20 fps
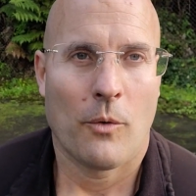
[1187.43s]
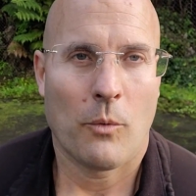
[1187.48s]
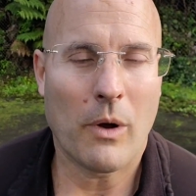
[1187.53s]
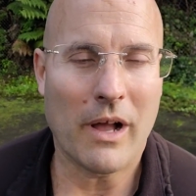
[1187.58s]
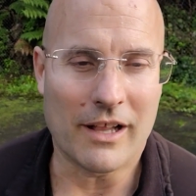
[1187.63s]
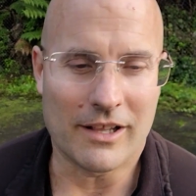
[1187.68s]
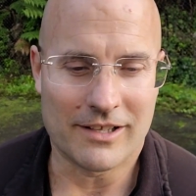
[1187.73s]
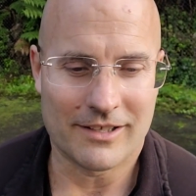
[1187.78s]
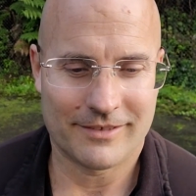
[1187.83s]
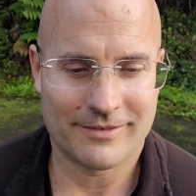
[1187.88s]

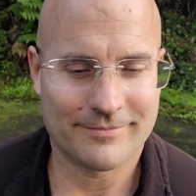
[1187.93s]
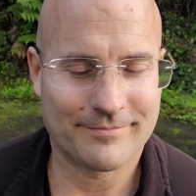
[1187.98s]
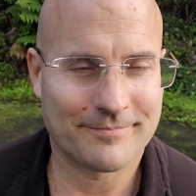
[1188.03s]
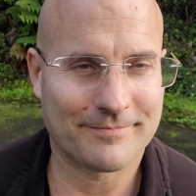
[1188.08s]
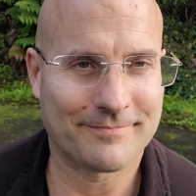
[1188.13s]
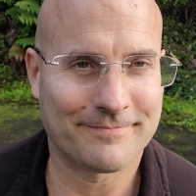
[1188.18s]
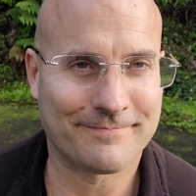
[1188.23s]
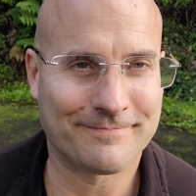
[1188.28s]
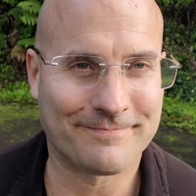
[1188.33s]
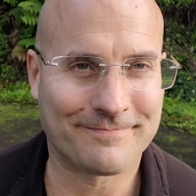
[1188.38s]
Well,
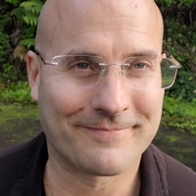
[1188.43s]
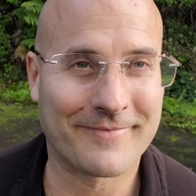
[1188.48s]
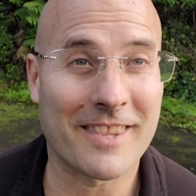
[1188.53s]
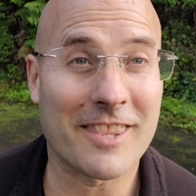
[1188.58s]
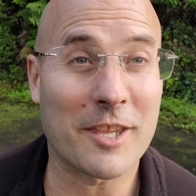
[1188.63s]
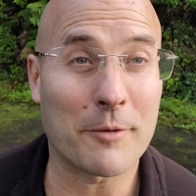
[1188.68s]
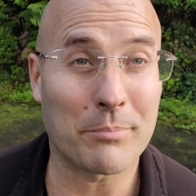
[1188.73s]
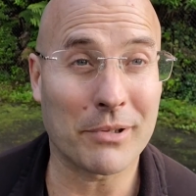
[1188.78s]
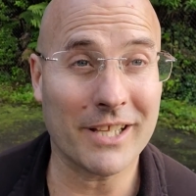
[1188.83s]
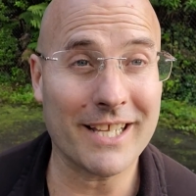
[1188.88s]

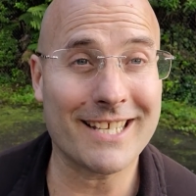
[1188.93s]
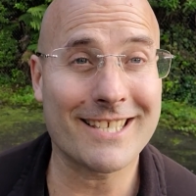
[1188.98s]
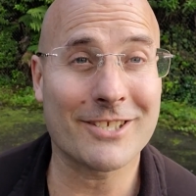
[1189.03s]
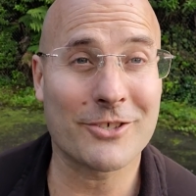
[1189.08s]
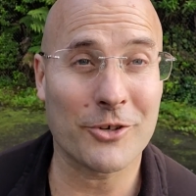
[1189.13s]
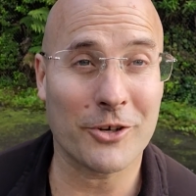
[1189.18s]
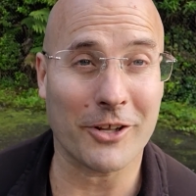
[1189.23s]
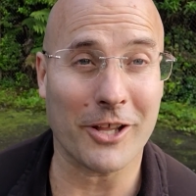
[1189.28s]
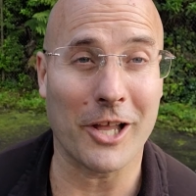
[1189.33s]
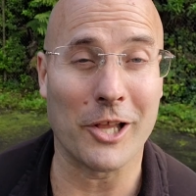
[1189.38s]
the police
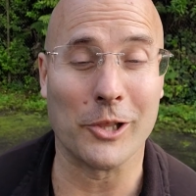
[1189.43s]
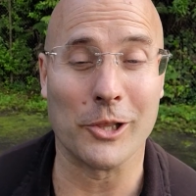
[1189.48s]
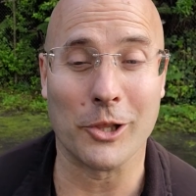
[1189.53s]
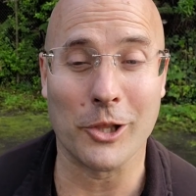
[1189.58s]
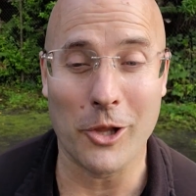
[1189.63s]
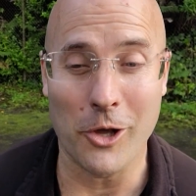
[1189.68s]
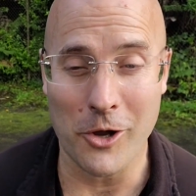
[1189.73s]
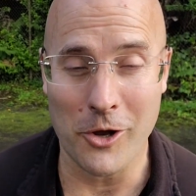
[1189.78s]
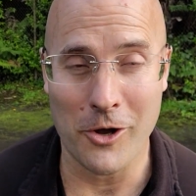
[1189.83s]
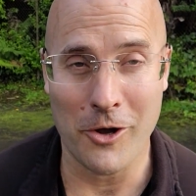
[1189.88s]
took a
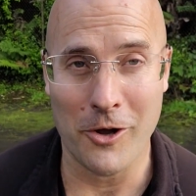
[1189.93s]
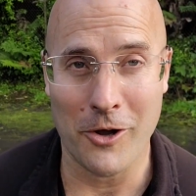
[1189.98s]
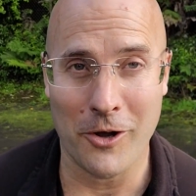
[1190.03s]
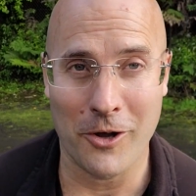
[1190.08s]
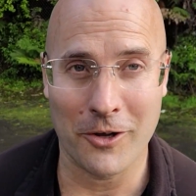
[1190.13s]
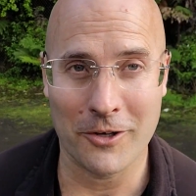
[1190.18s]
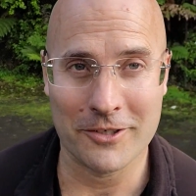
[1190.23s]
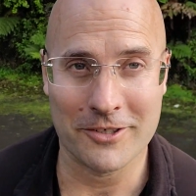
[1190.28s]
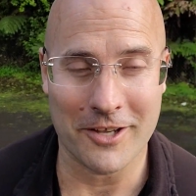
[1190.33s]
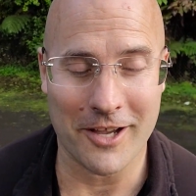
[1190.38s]

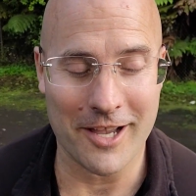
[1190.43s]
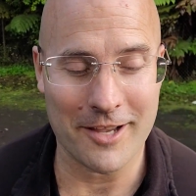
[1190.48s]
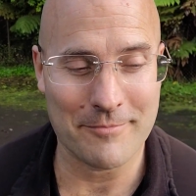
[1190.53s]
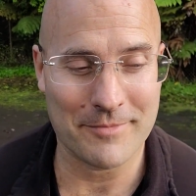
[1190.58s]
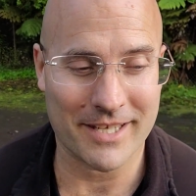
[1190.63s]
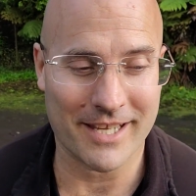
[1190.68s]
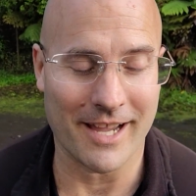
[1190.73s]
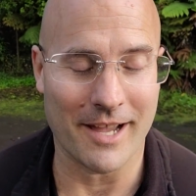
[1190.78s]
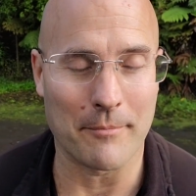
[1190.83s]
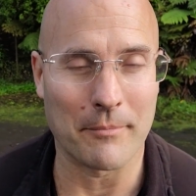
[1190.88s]
long
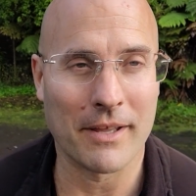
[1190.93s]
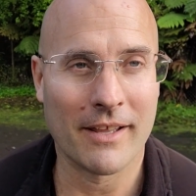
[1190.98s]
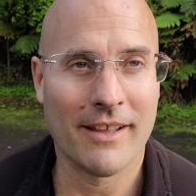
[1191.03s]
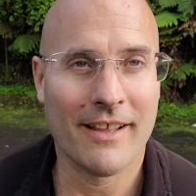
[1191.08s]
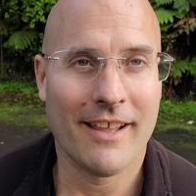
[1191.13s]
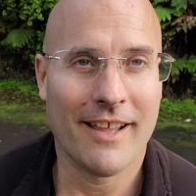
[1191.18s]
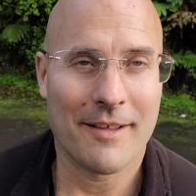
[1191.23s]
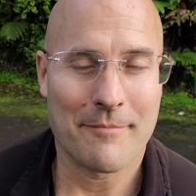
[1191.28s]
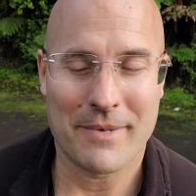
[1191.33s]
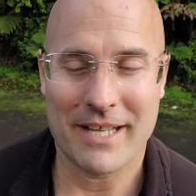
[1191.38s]
time to come.
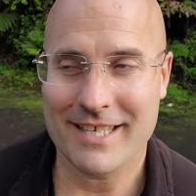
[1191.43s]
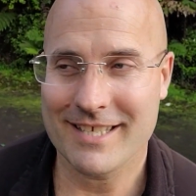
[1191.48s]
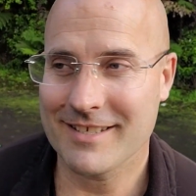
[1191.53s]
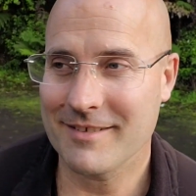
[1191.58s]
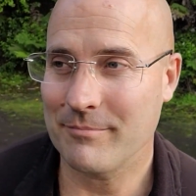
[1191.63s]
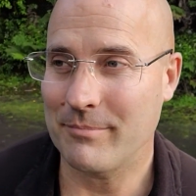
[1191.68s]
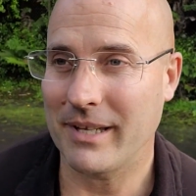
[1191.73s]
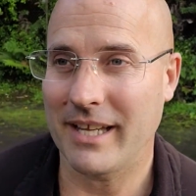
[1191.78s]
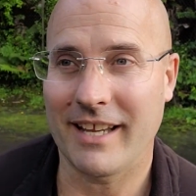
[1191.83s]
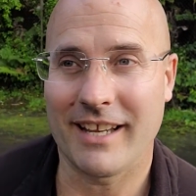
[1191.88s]

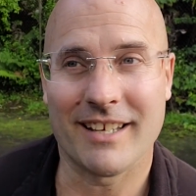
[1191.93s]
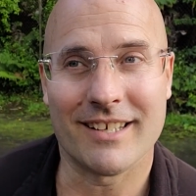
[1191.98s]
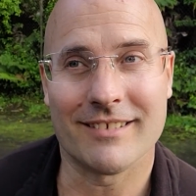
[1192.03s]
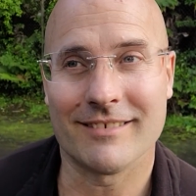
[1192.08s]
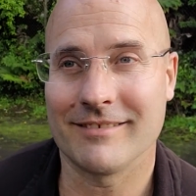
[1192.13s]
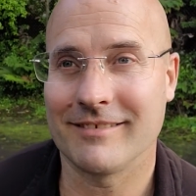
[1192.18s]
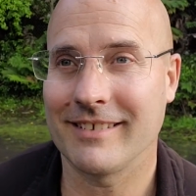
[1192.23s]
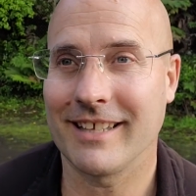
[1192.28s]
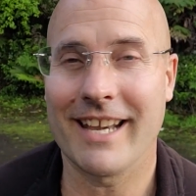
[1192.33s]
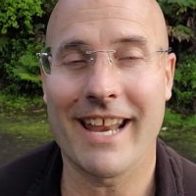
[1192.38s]
Must have been